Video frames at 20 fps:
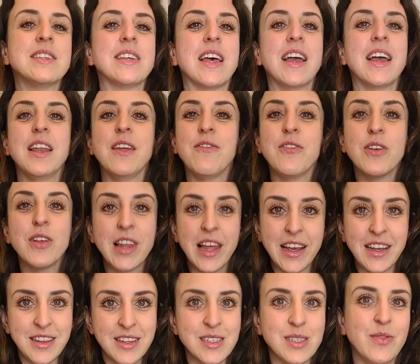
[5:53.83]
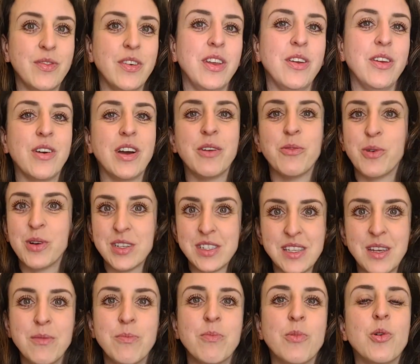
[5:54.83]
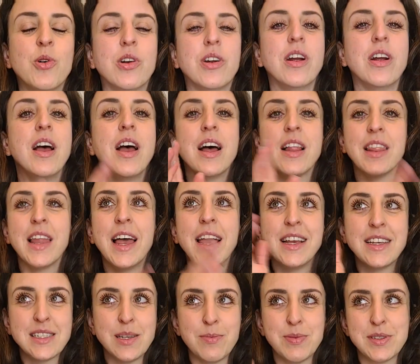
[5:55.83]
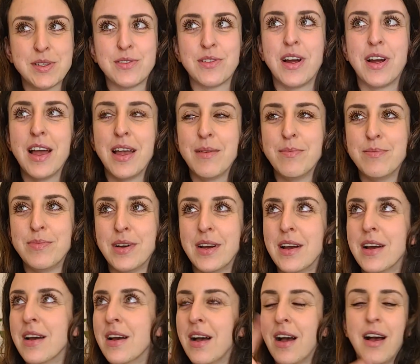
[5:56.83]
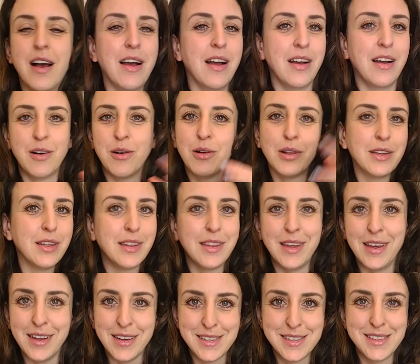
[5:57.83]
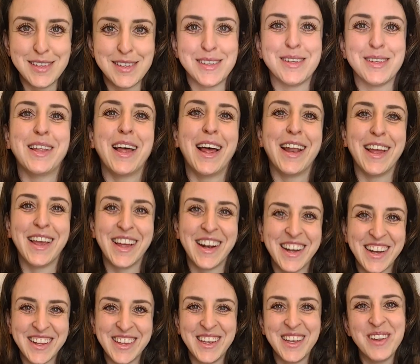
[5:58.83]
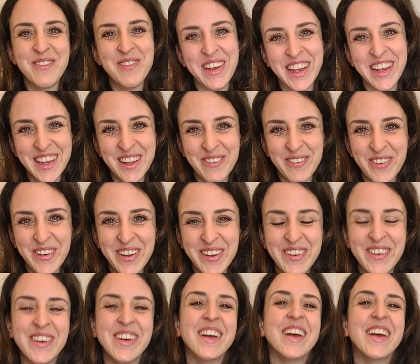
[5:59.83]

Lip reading: And if you like this video and want to see more, like, subscribe, all the things, so that I can continue making them for you.